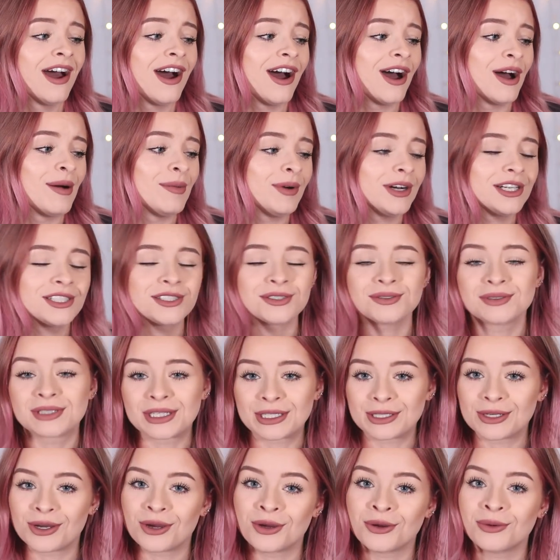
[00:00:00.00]
Um, I don't
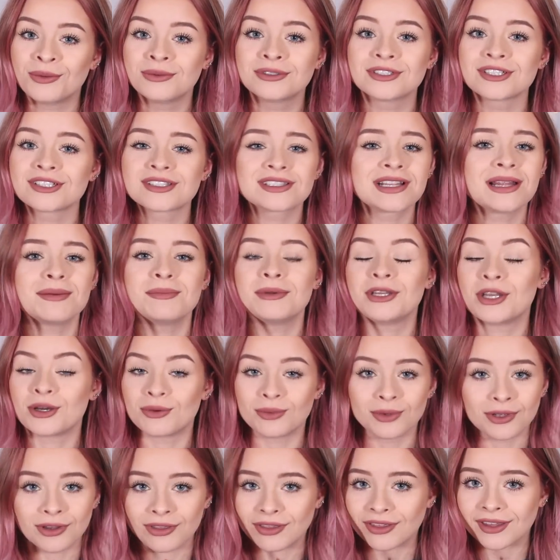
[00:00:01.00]
really know, just let me know
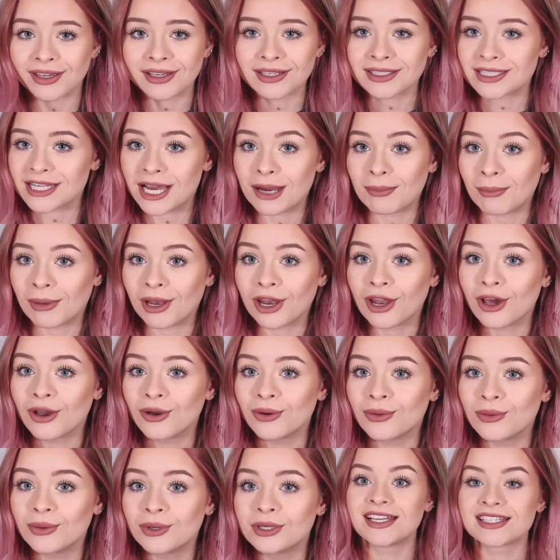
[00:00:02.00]
what you think down
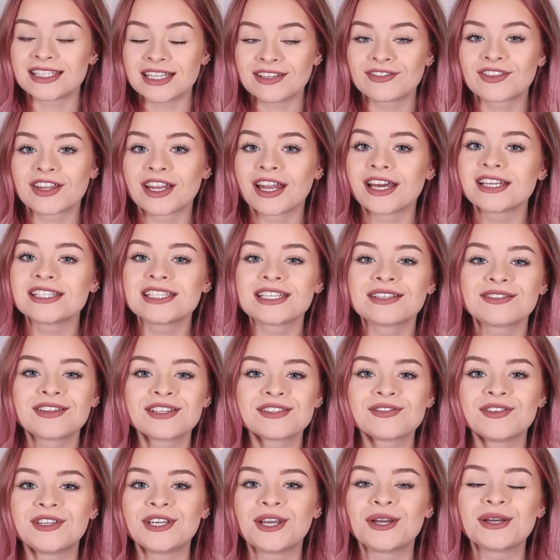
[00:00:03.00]
below. So if the lighting of
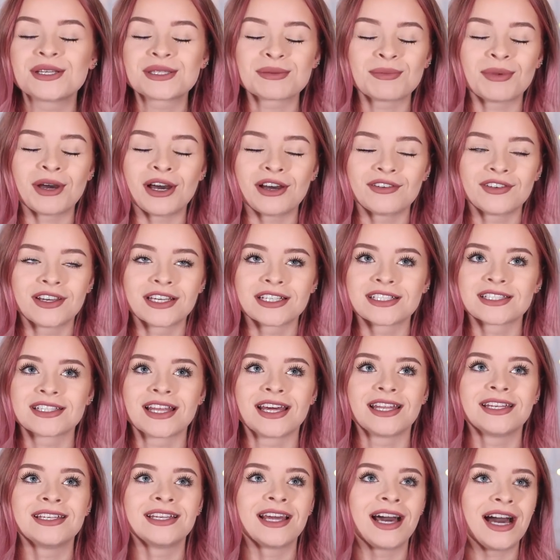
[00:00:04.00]
this video isn't perfect
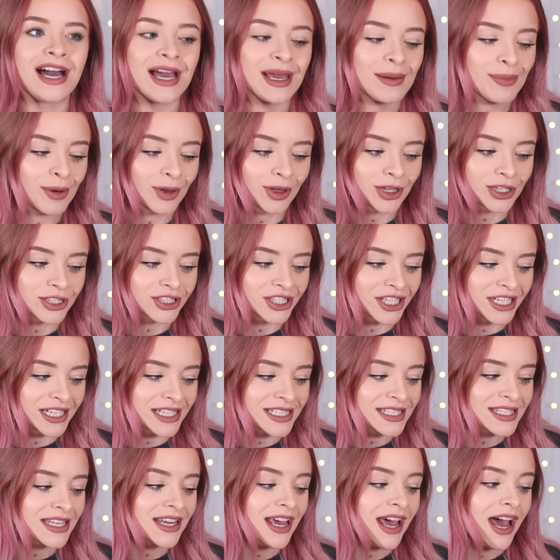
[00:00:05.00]
then I
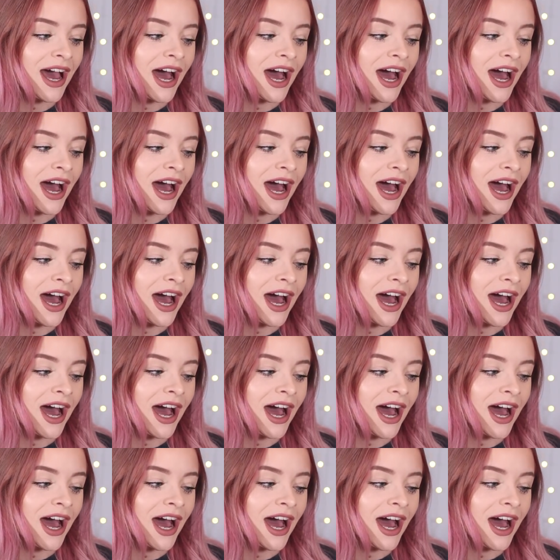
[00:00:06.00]
apologise.